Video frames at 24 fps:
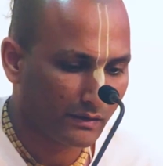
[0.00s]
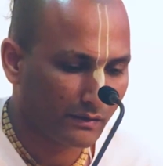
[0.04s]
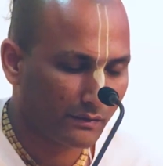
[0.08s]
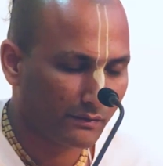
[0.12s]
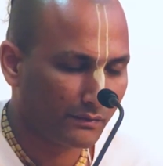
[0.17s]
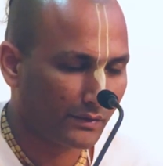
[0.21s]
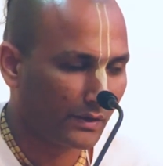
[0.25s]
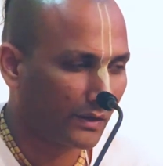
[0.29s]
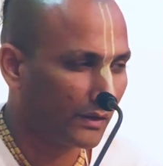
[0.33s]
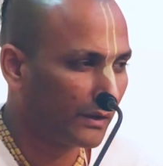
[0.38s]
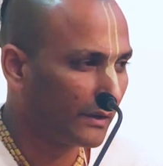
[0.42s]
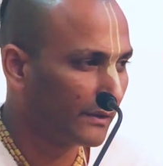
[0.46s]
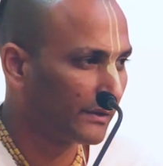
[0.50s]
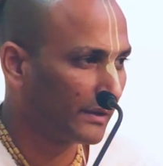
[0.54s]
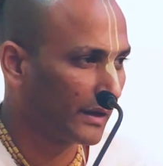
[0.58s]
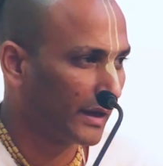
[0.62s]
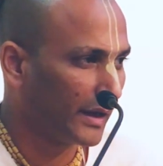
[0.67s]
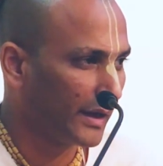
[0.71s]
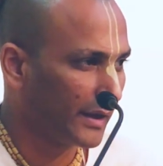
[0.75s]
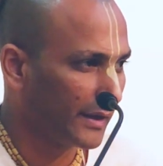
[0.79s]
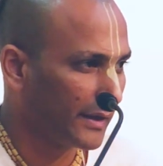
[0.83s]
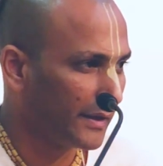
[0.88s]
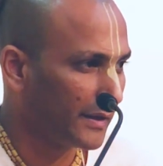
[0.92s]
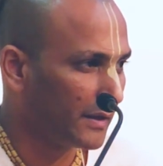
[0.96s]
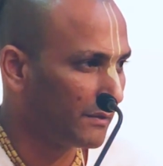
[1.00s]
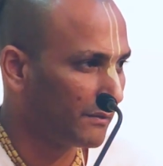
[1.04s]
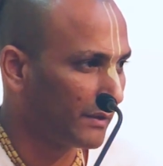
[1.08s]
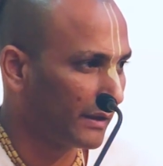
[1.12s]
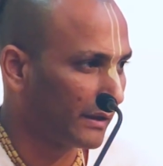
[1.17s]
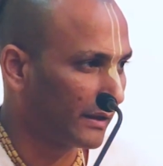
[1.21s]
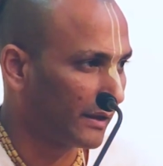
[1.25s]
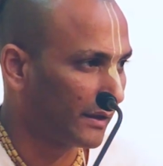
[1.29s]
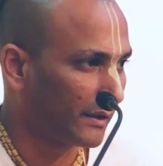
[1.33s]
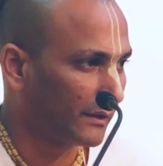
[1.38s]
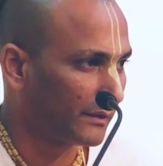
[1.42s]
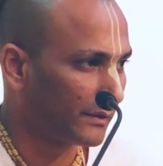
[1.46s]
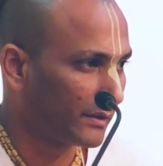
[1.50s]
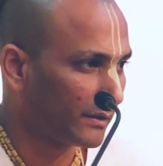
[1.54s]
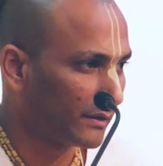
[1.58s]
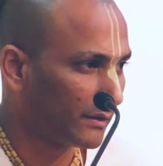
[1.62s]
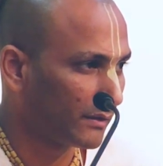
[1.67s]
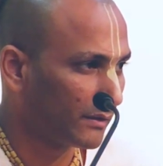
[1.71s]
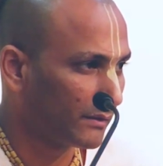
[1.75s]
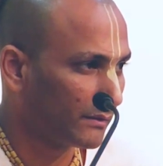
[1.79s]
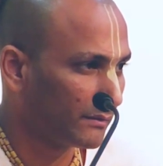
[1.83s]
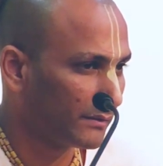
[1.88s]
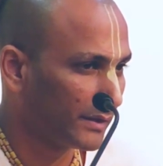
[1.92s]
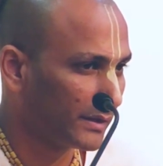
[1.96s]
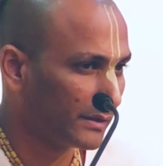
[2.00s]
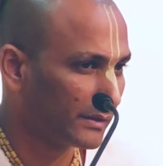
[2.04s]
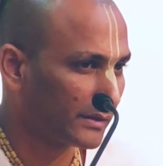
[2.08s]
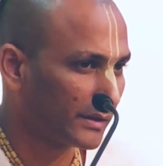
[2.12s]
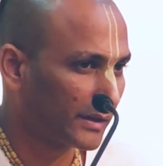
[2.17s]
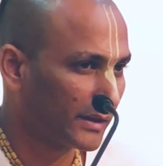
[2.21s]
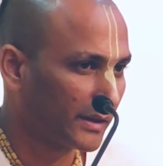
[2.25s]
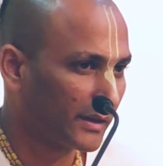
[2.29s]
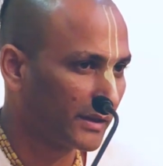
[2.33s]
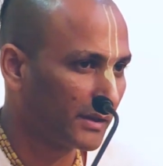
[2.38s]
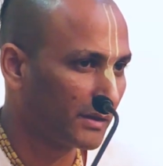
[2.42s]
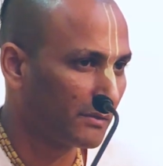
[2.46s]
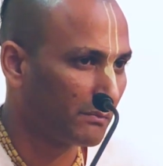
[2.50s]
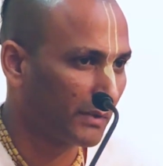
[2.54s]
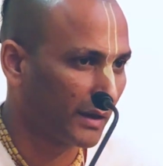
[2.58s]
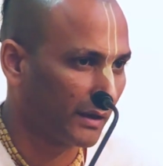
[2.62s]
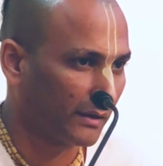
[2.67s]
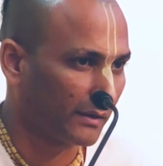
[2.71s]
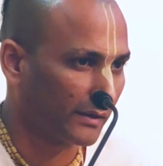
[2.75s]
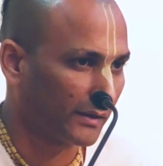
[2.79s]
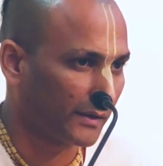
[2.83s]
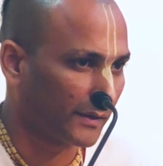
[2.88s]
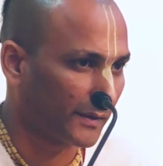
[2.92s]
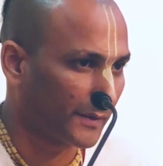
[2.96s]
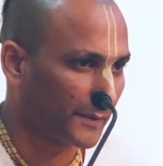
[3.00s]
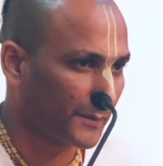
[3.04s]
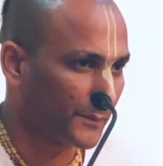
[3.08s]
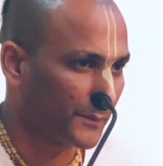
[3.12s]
false identification with matter.